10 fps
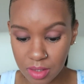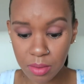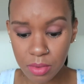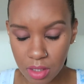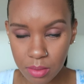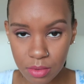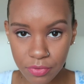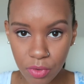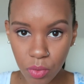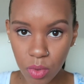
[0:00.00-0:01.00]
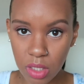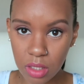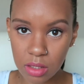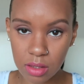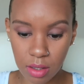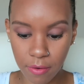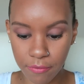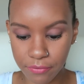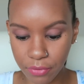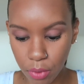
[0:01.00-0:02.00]
Symptoms for weeks
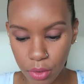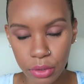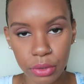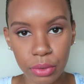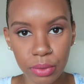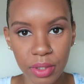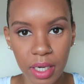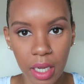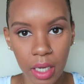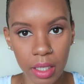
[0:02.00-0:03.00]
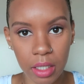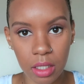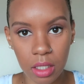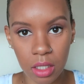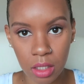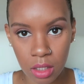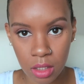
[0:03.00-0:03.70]
4 through 9.